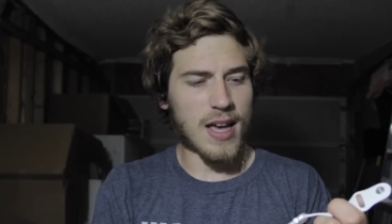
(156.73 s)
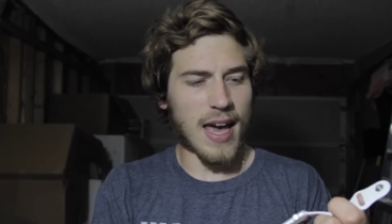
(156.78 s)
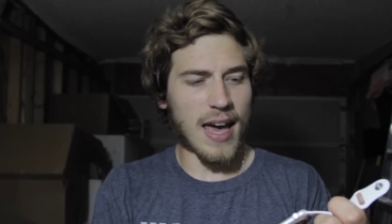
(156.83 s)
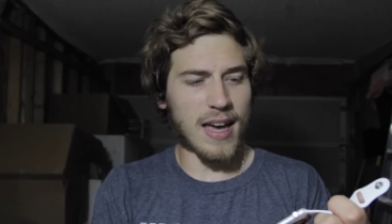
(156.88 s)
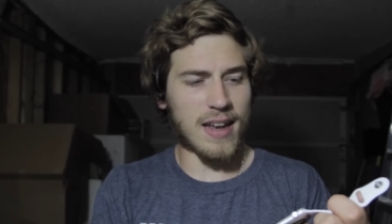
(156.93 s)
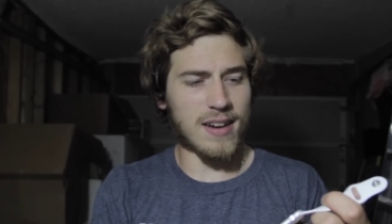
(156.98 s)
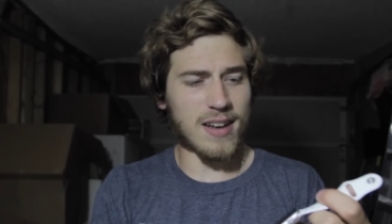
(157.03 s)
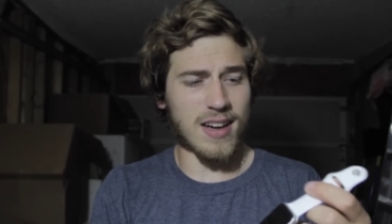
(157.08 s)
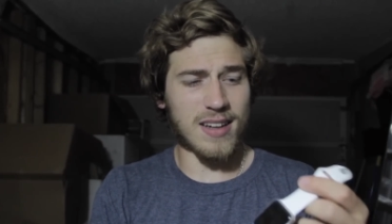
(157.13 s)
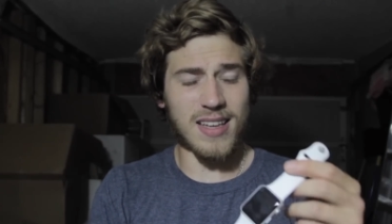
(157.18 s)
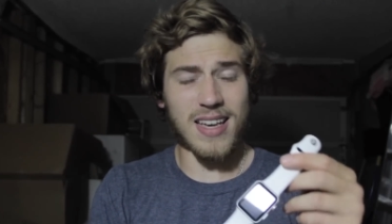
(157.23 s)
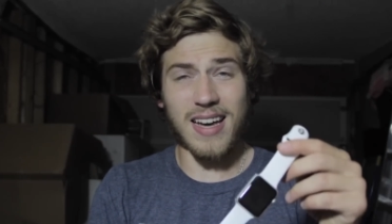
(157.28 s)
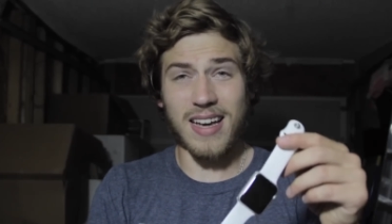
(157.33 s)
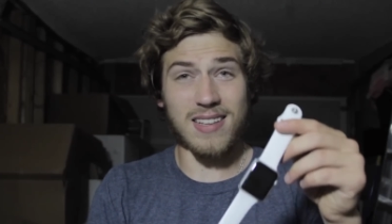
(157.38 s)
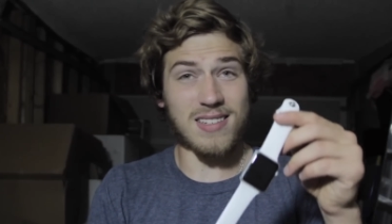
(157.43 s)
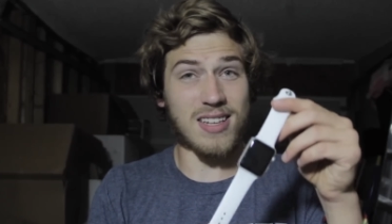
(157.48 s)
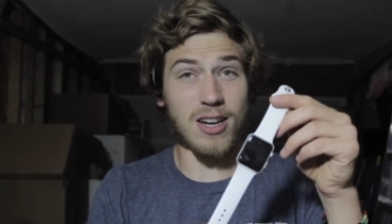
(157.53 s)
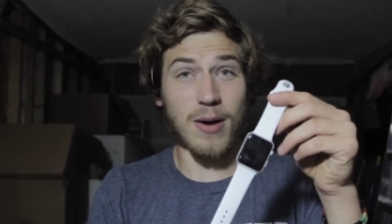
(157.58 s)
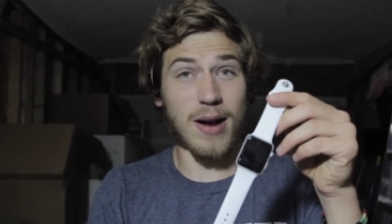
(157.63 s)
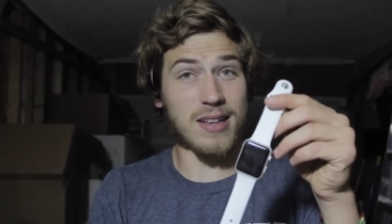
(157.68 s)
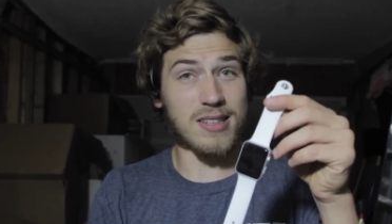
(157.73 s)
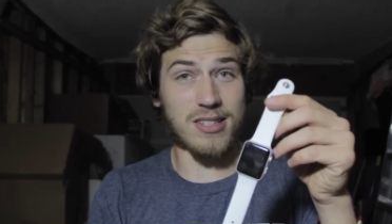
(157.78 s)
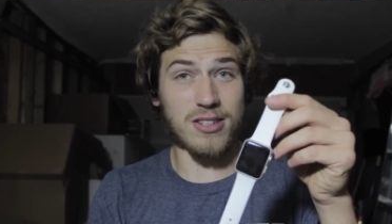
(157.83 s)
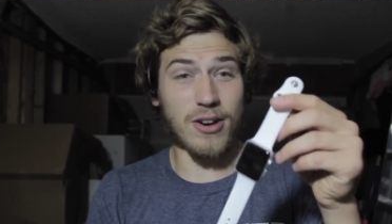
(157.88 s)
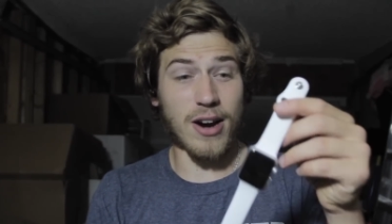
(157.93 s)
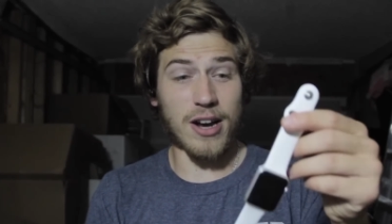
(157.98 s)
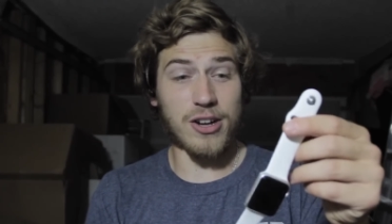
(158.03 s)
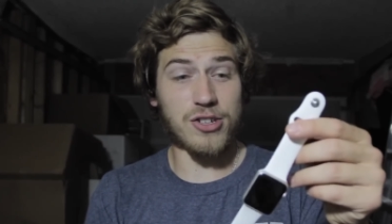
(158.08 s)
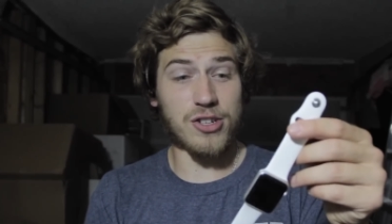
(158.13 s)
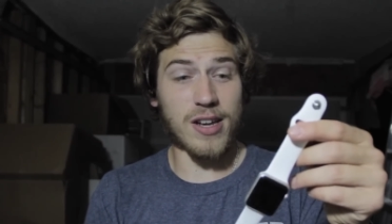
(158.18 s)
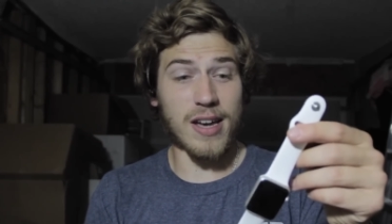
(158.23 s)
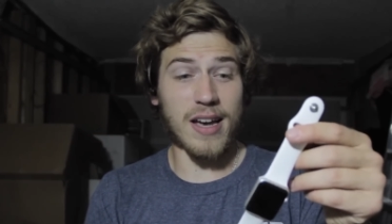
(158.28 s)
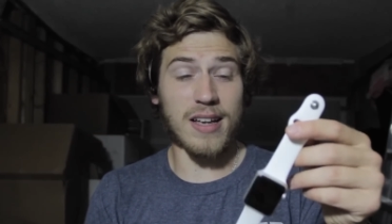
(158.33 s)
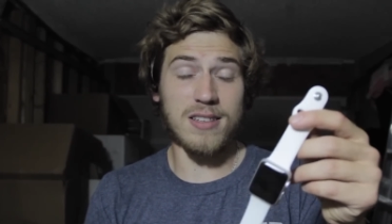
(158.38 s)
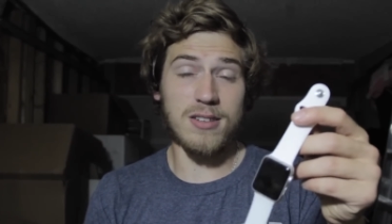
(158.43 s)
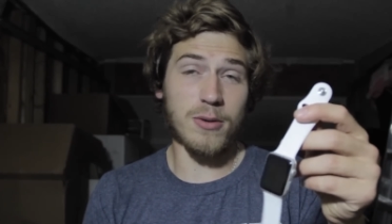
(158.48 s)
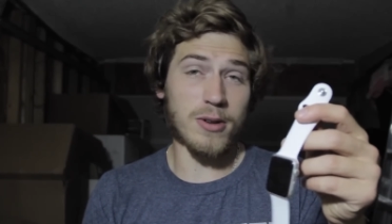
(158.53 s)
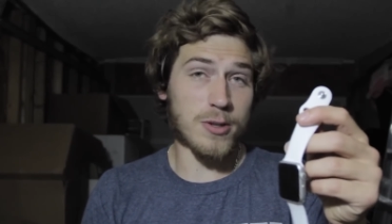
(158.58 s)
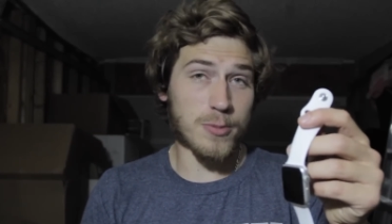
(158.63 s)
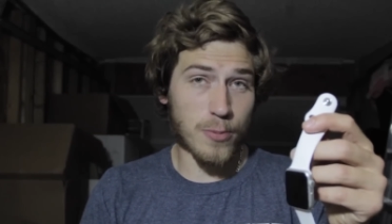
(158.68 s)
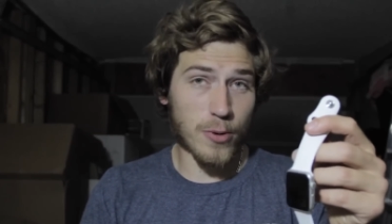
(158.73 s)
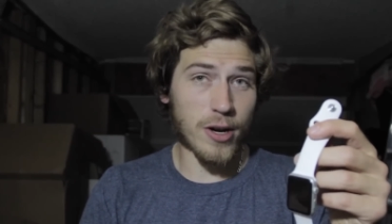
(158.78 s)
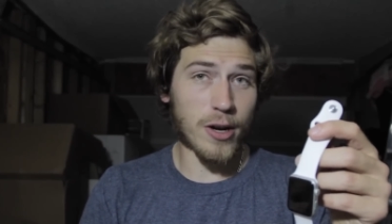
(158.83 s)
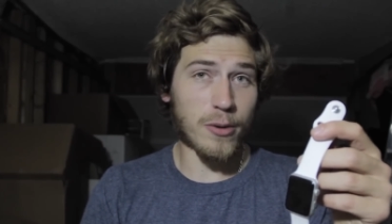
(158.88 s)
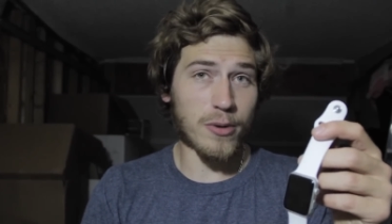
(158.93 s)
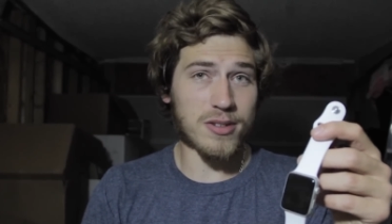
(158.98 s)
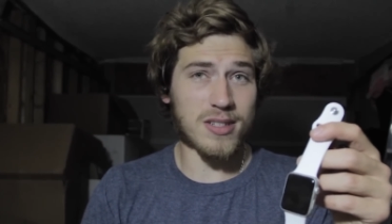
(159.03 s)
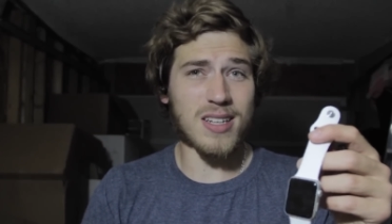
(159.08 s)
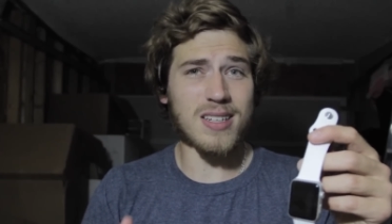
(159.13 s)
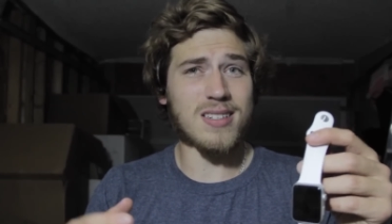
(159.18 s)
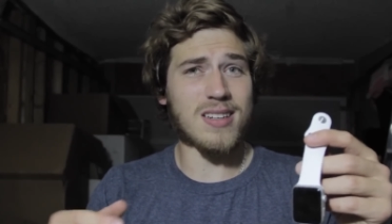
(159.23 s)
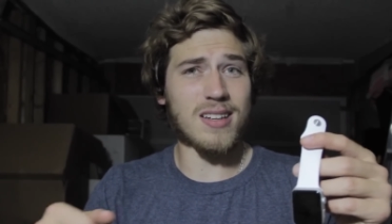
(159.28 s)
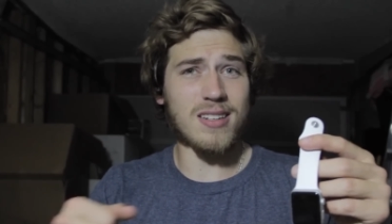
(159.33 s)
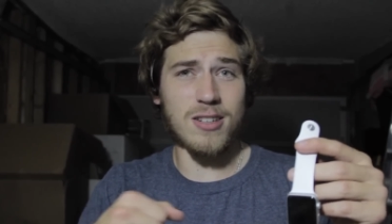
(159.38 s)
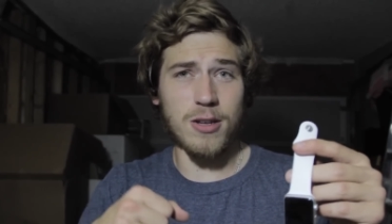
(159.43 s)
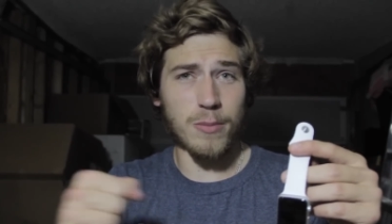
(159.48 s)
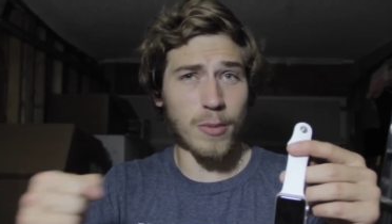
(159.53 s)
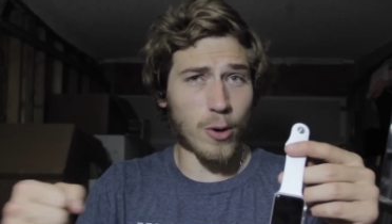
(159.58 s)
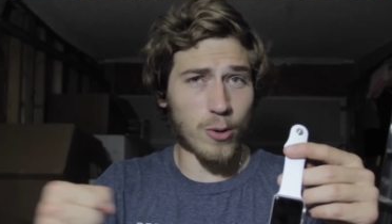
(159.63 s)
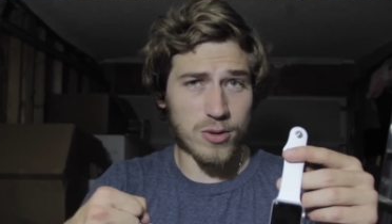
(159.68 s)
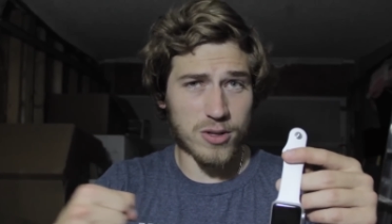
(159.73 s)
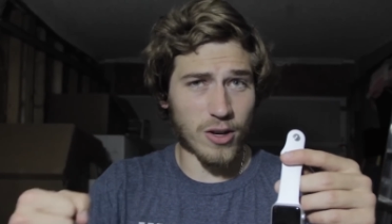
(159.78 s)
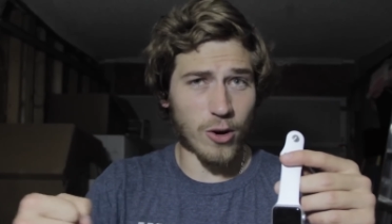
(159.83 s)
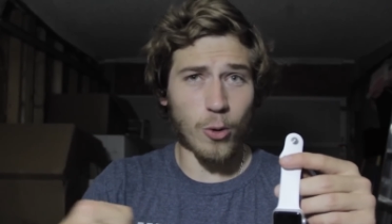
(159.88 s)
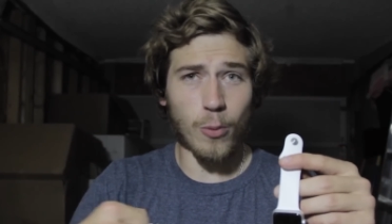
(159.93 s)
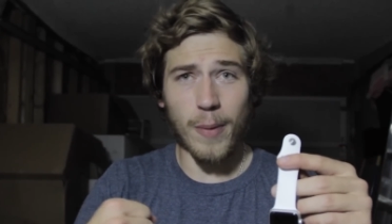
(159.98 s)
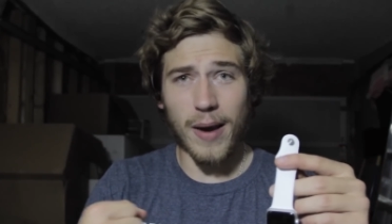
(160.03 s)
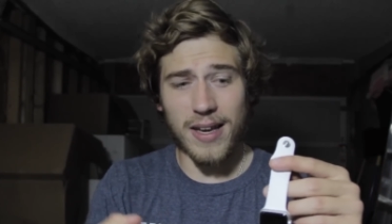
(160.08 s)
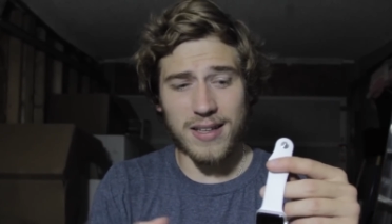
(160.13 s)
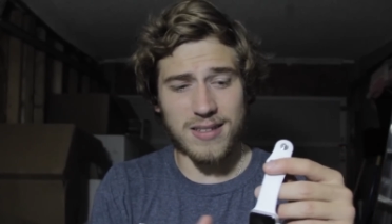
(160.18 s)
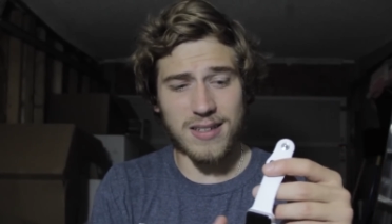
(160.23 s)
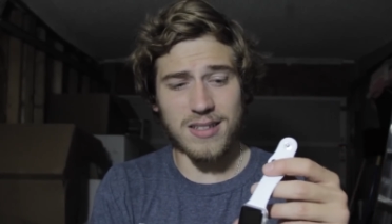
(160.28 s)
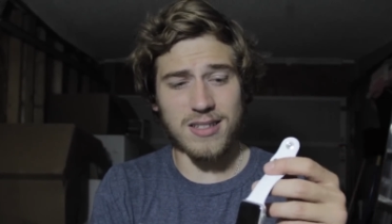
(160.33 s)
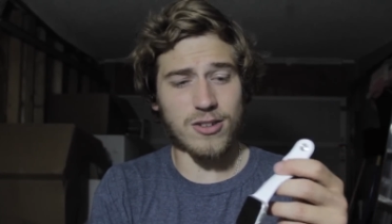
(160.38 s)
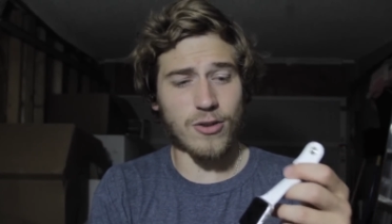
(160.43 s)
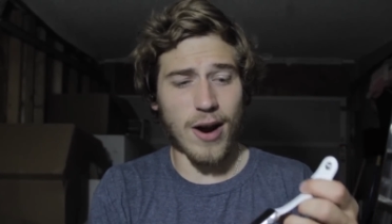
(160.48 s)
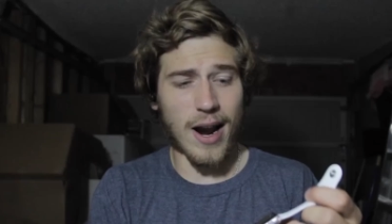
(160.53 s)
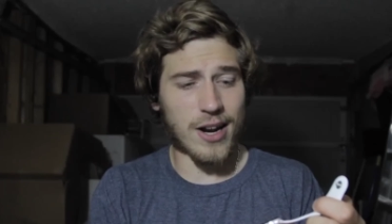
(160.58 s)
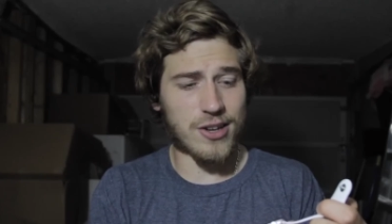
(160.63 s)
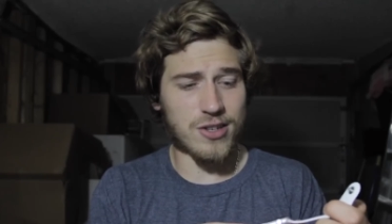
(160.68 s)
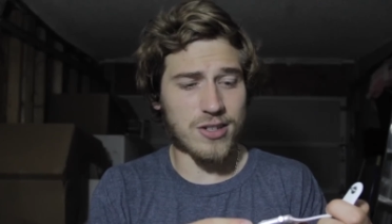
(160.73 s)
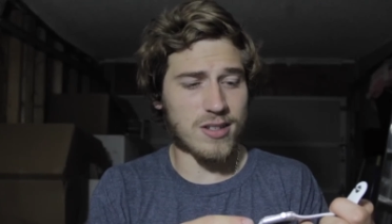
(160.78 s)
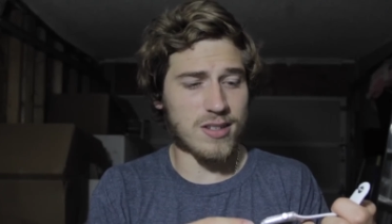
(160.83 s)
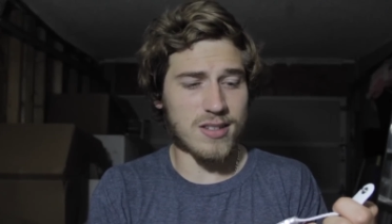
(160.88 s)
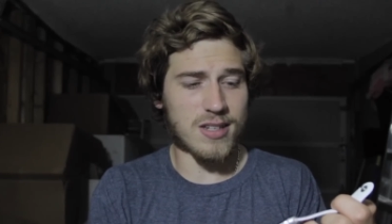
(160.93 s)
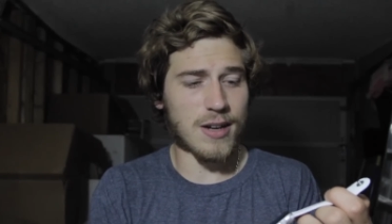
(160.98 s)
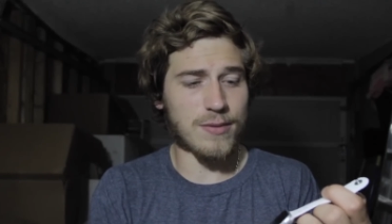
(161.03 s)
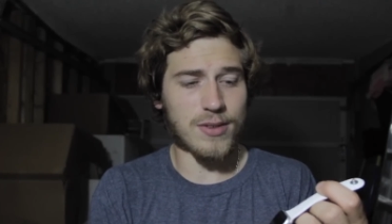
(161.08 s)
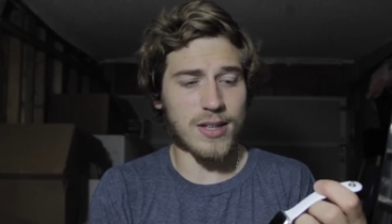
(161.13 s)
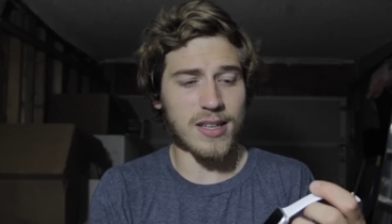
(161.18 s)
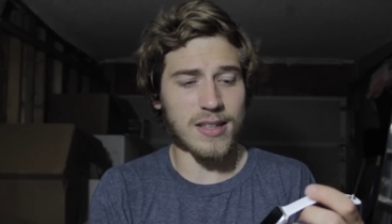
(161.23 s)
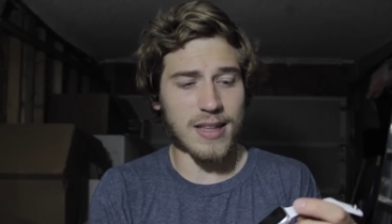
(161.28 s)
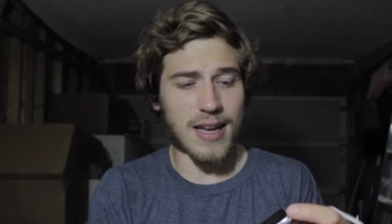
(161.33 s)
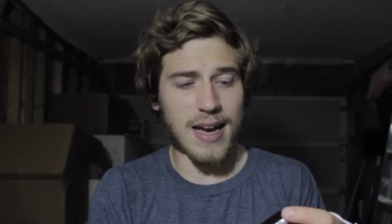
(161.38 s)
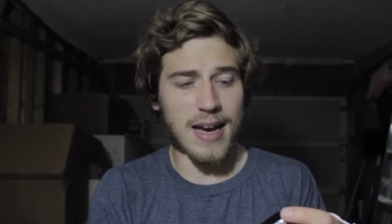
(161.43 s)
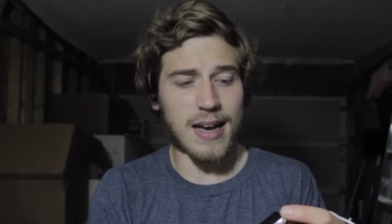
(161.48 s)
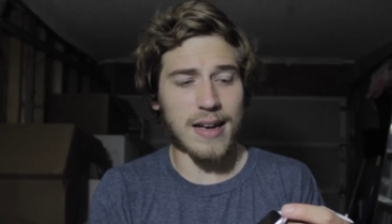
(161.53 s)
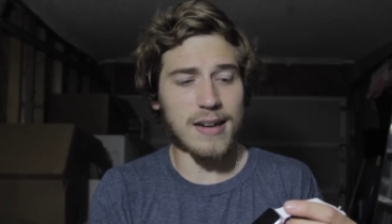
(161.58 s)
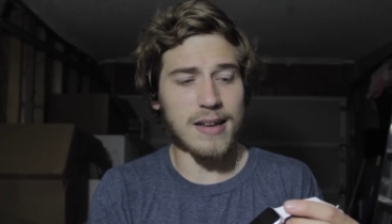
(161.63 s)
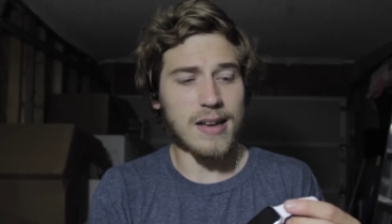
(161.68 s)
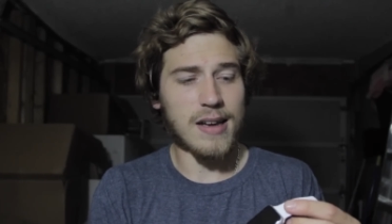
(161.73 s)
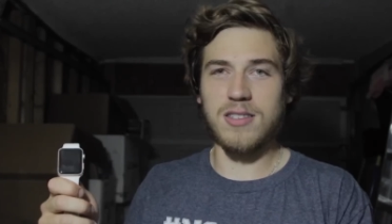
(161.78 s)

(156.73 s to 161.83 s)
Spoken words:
And yeah, it still hasn't scratched yet. So it's pretty resistant to most little basic scratches and stuff like that.